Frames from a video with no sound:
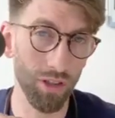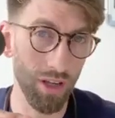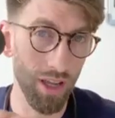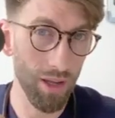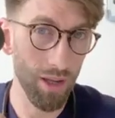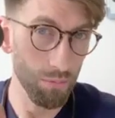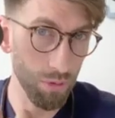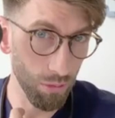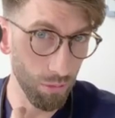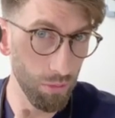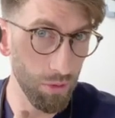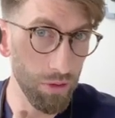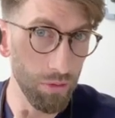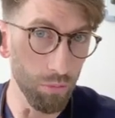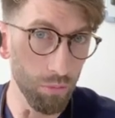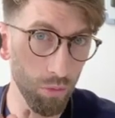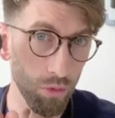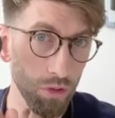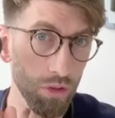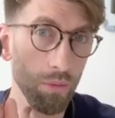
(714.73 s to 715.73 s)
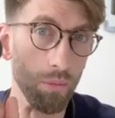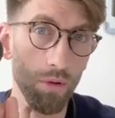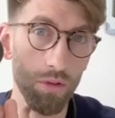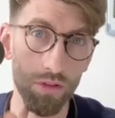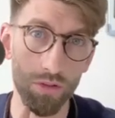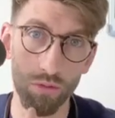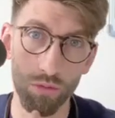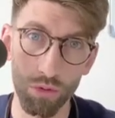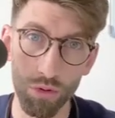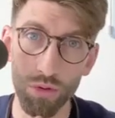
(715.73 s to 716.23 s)
probably one of the most
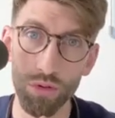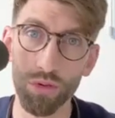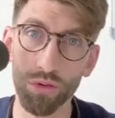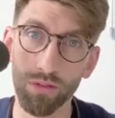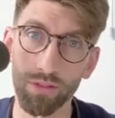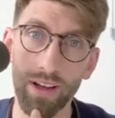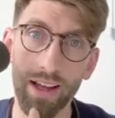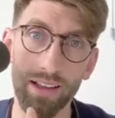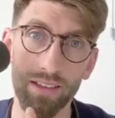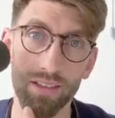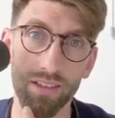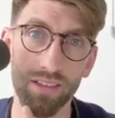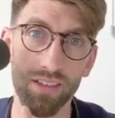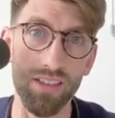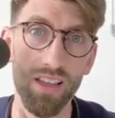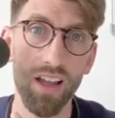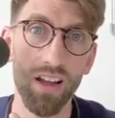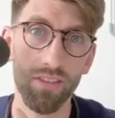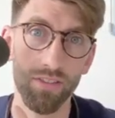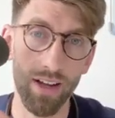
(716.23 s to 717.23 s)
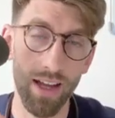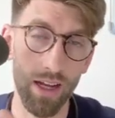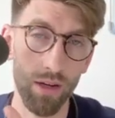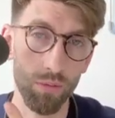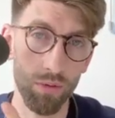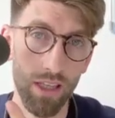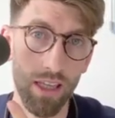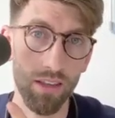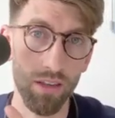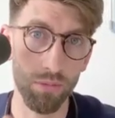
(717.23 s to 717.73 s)
crucial factors for how we
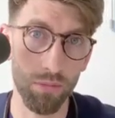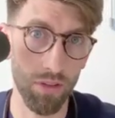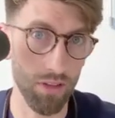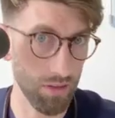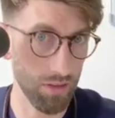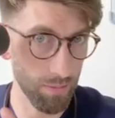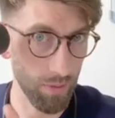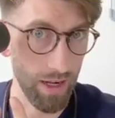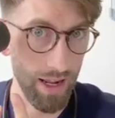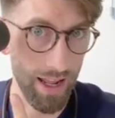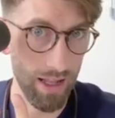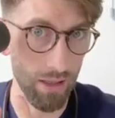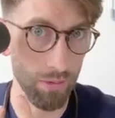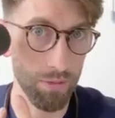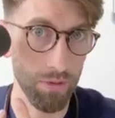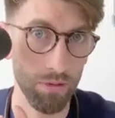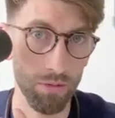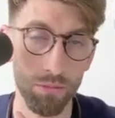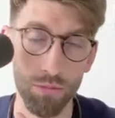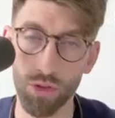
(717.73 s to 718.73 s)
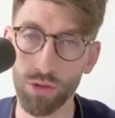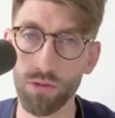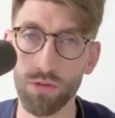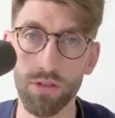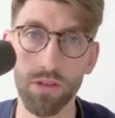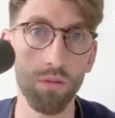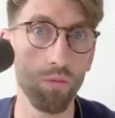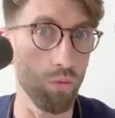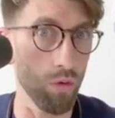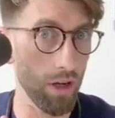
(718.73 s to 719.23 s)
get them in is by helping them choose the
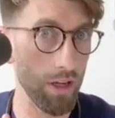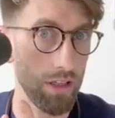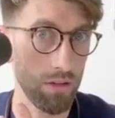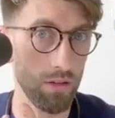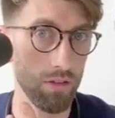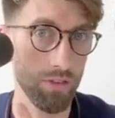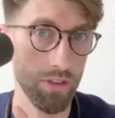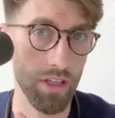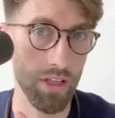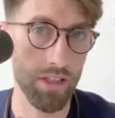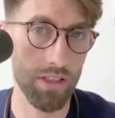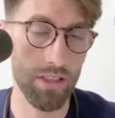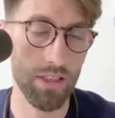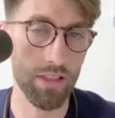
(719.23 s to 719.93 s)
right universities